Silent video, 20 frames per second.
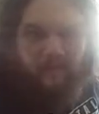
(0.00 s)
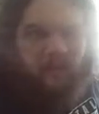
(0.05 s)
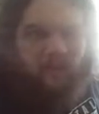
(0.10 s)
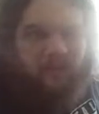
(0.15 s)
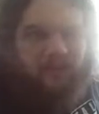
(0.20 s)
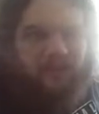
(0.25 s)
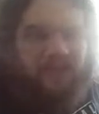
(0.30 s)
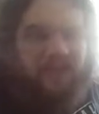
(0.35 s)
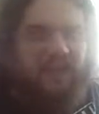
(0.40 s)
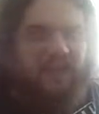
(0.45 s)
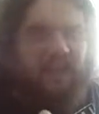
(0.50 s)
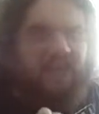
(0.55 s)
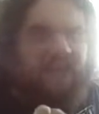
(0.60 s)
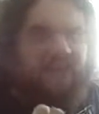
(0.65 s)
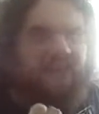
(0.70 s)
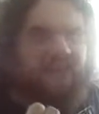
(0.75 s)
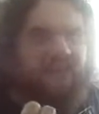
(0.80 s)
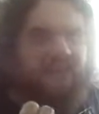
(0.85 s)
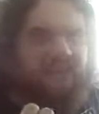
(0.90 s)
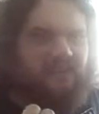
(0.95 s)
rule set
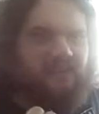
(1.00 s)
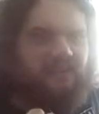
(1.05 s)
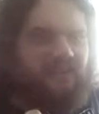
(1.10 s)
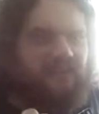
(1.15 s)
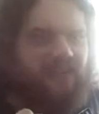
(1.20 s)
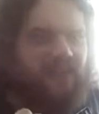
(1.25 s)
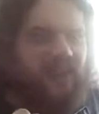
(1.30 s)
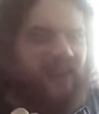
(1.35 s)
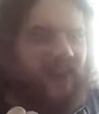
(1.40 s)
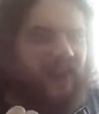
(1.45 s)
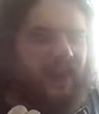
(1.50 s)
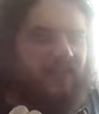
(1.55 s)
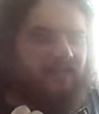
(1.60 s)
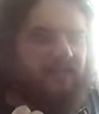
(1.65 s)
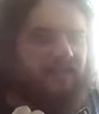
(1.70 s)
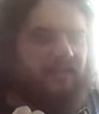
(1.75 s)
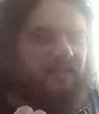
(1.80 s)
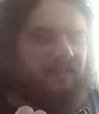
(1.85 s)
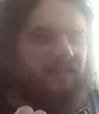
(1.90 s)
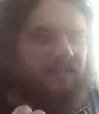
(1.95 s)
into this
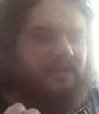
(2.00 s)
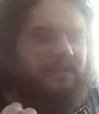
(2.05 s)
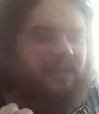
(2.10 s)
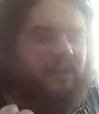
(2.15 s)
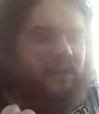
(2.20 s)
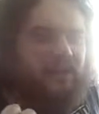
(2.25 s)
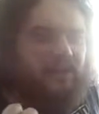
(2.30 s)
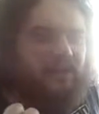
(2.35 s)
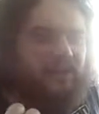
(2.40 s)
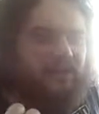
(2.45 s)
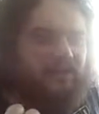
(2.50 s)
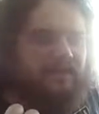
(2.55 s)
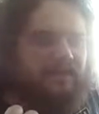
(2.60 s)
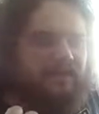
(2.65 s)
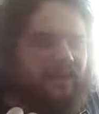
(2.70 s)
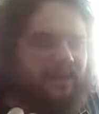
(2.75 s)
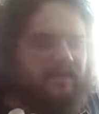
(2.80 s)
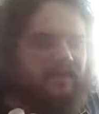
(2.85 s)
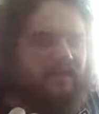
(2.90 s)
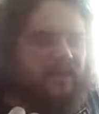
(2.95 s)
game, into this campaign
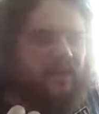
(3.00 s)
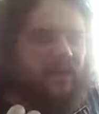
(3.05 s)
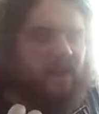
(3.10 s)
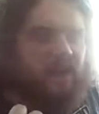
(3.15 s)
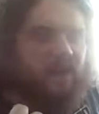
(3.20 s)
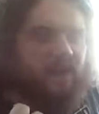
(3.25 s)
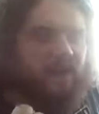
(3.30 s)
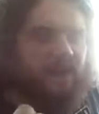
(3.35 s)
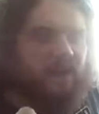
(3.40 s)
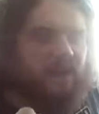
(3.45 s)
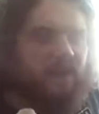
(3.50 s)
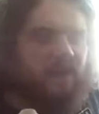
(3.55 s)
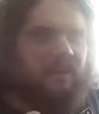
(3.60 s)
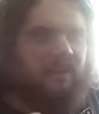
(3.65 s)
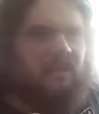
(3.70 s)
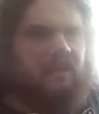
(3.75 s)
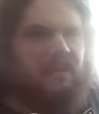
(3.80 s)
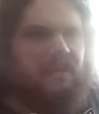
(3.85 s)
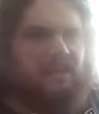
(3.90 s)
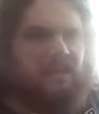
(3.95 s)
setting. So I don't think,